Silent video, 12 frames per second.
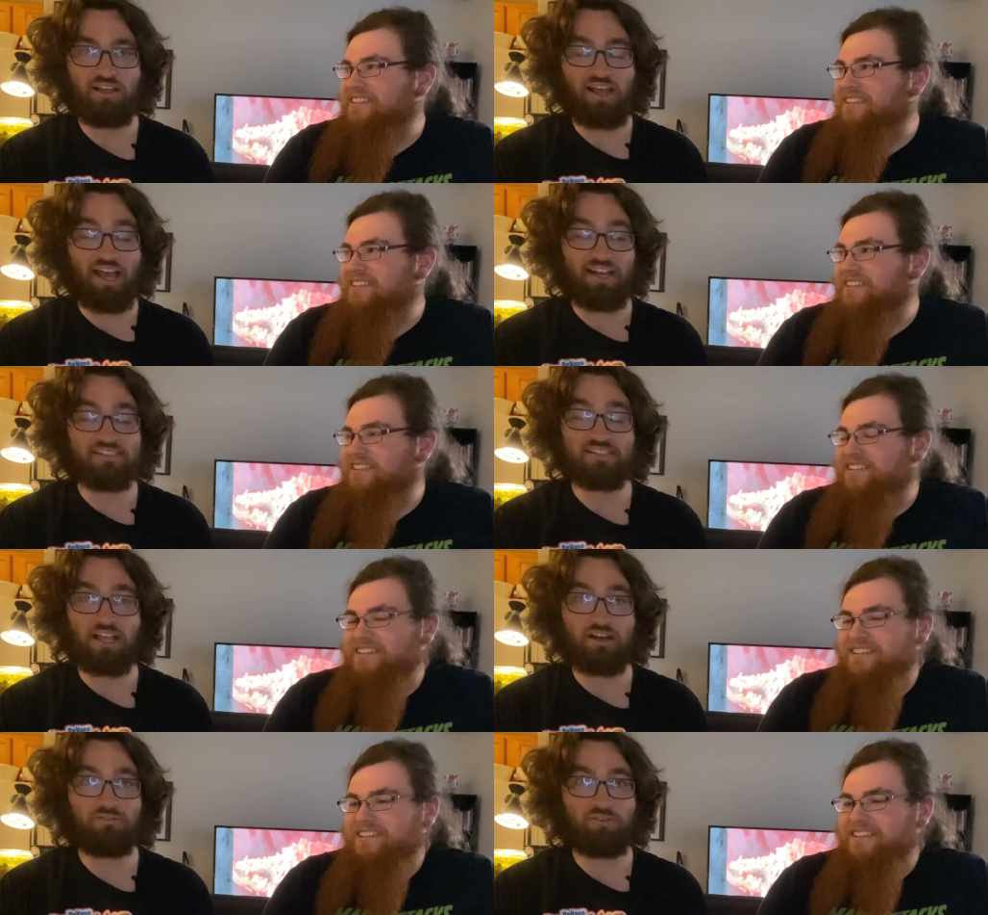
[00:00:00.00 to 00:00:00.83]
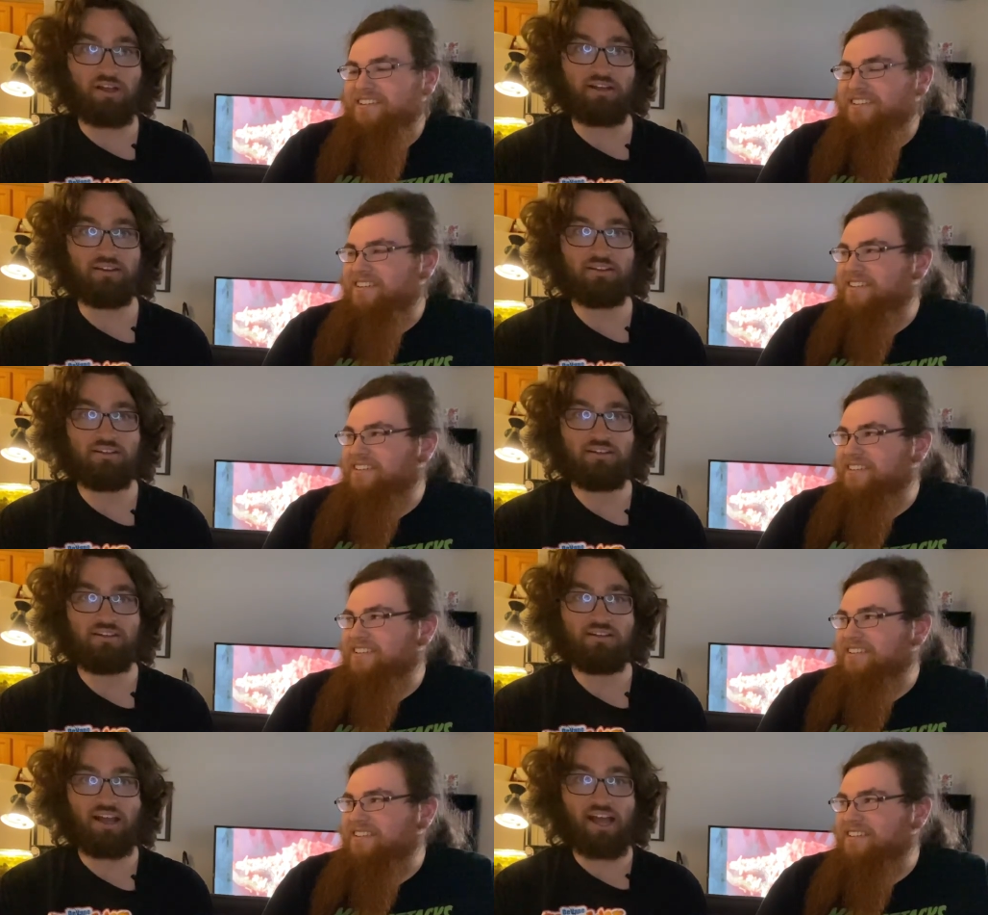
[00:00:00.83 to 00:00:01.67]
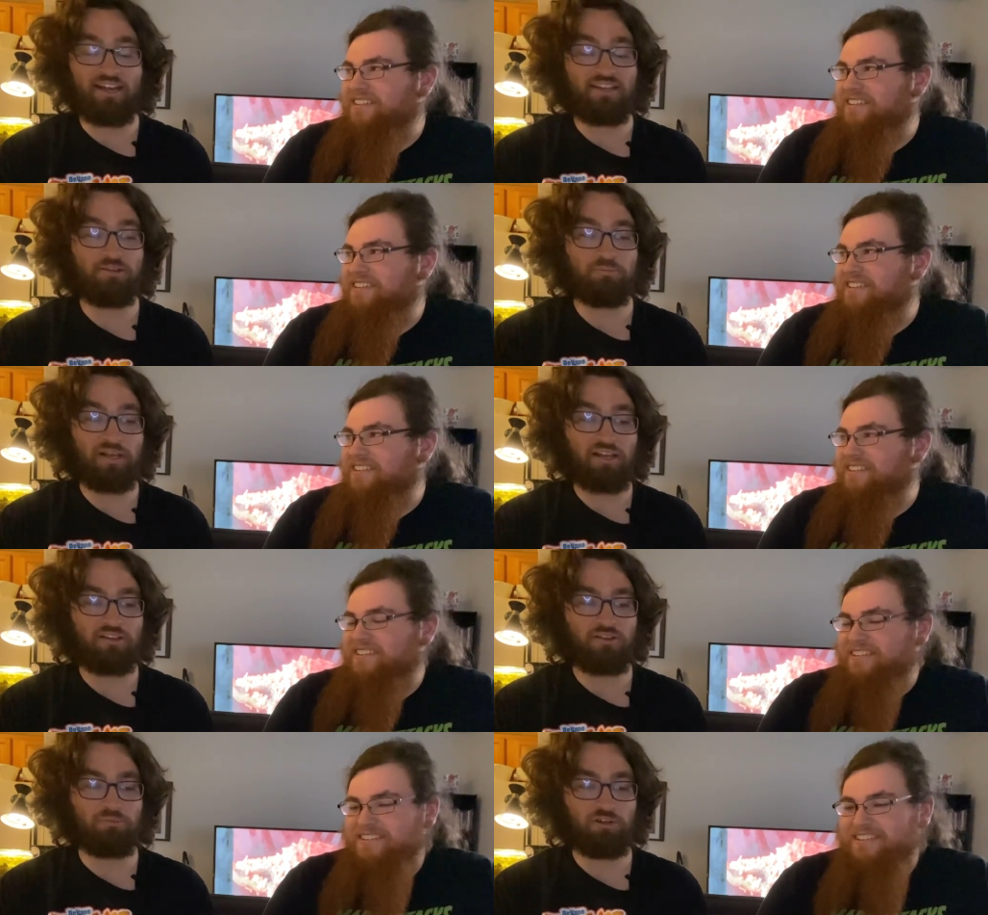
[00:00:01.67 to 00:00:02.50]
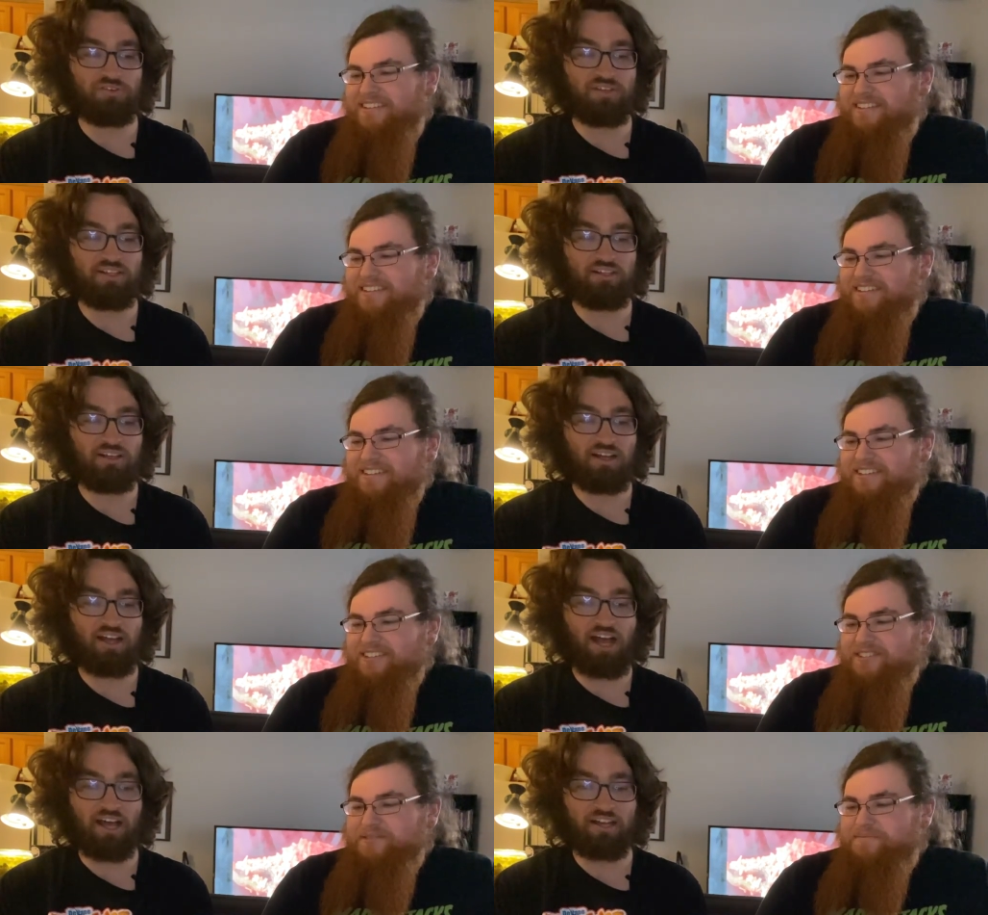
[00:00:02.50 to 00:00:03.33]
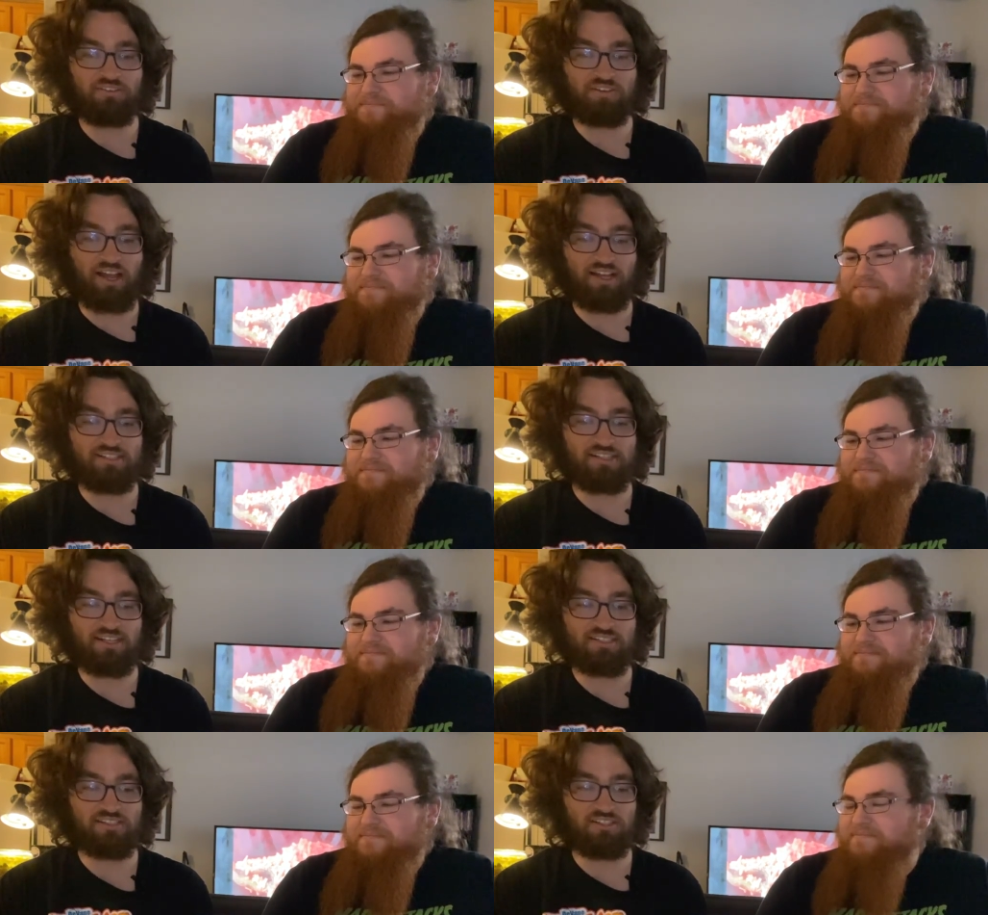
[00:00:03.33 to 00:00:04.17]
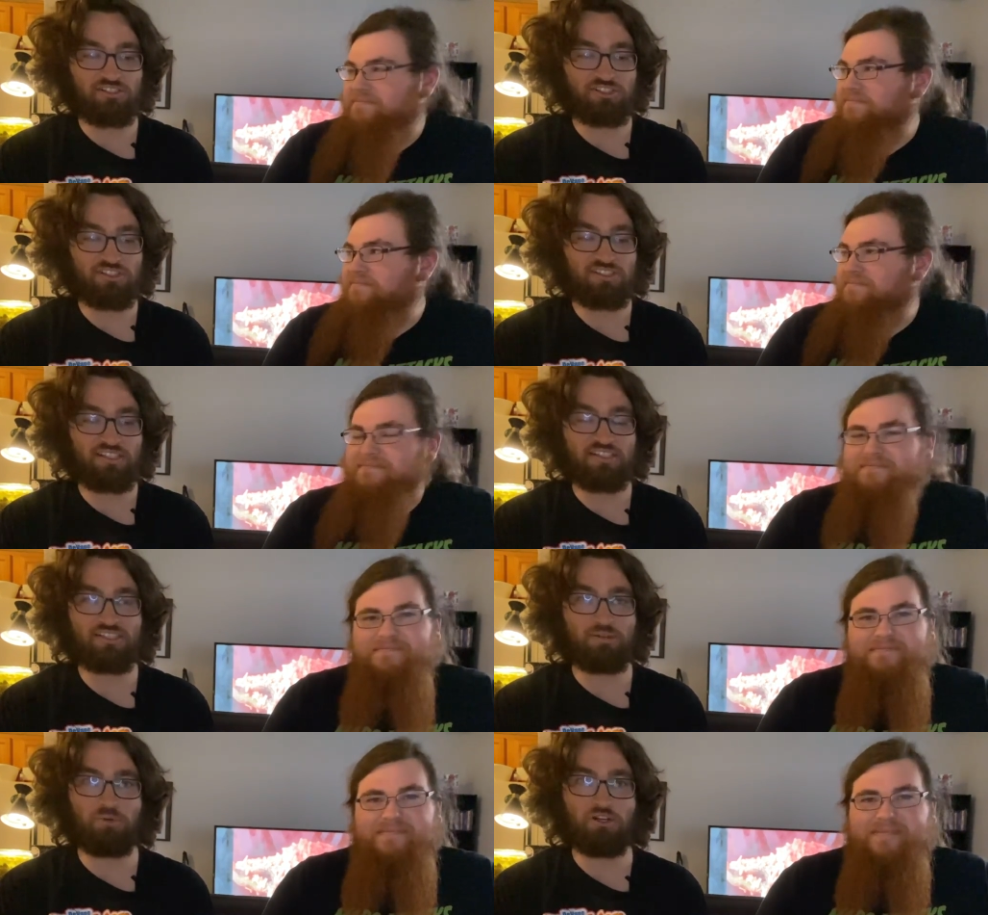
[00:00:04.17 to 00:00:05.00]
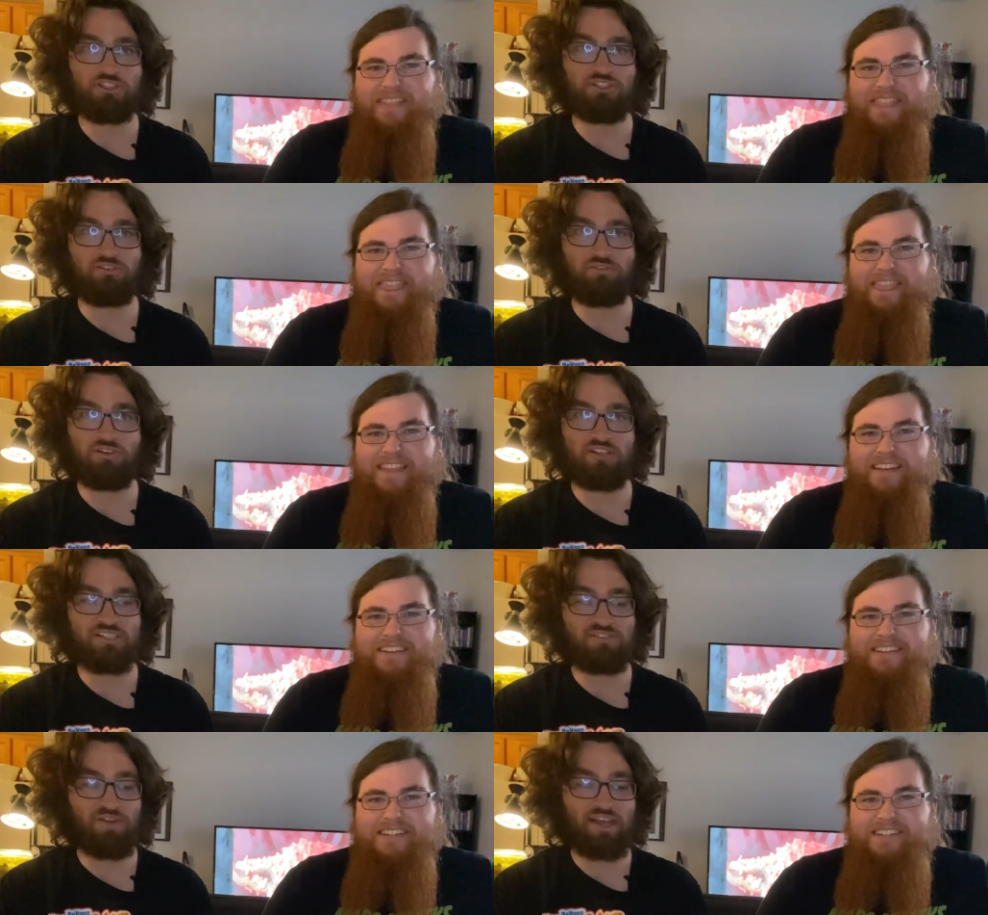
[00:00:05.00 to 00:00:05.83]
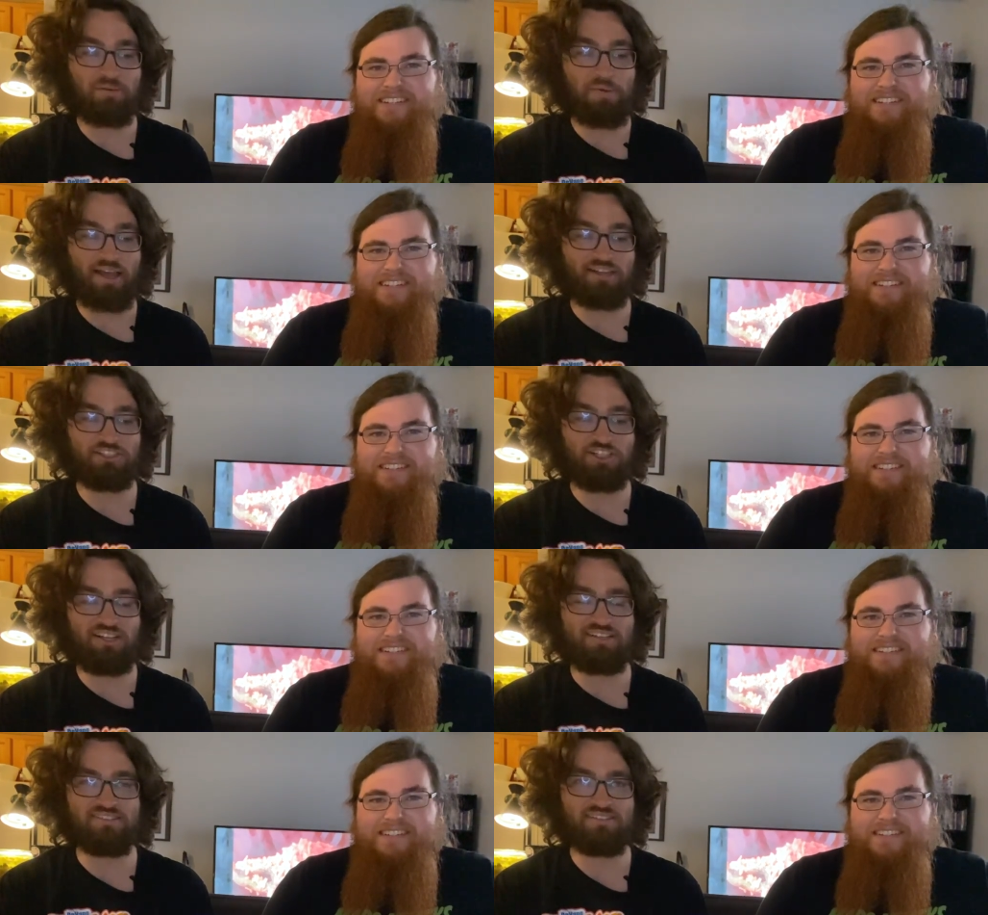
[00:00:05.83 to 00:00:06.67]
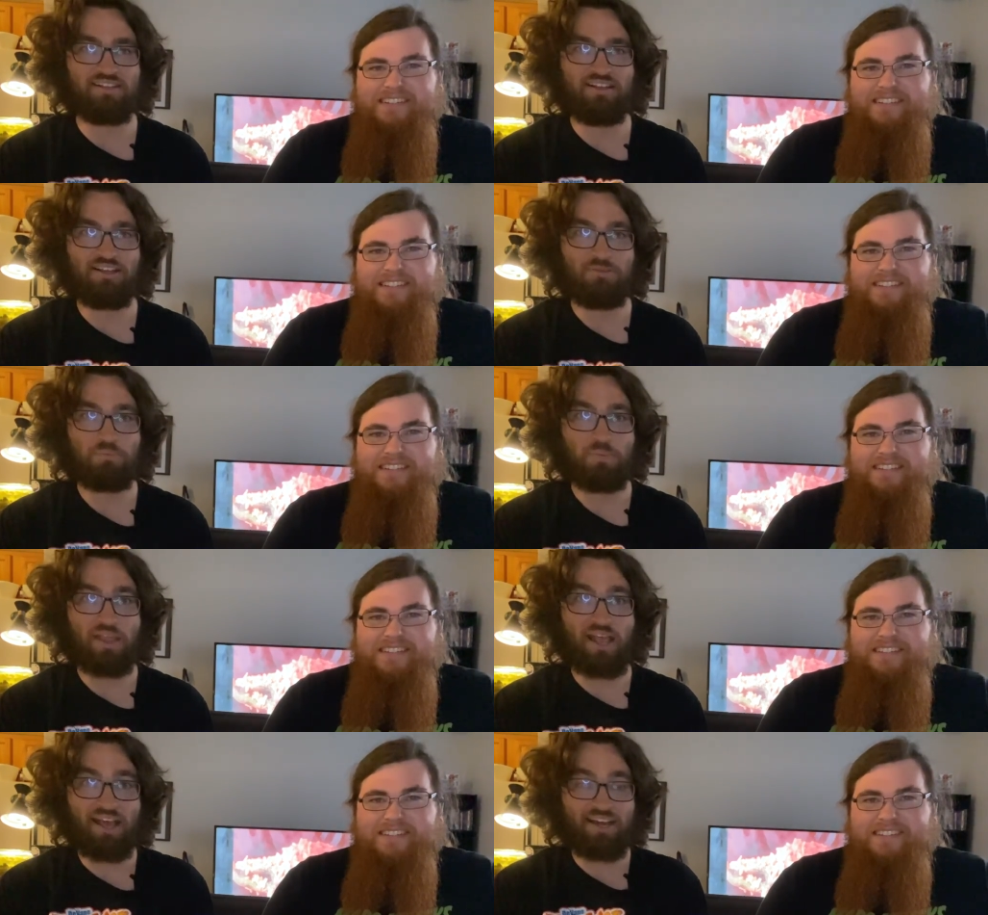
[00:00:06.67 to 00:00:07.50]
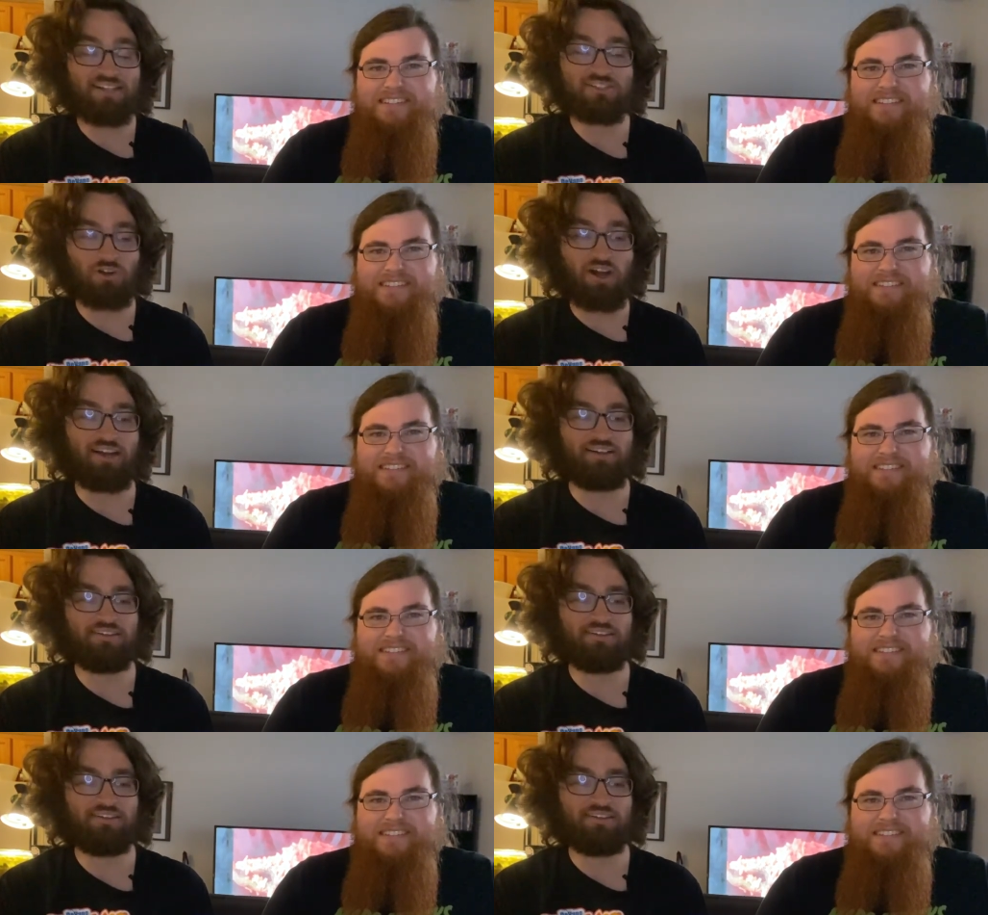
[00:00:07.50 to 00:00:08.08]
Speaker 1: and it's a lot of fun. And in the middle of the movie, out of context, there's just this commercial for this fake mac and cheese, and it's great.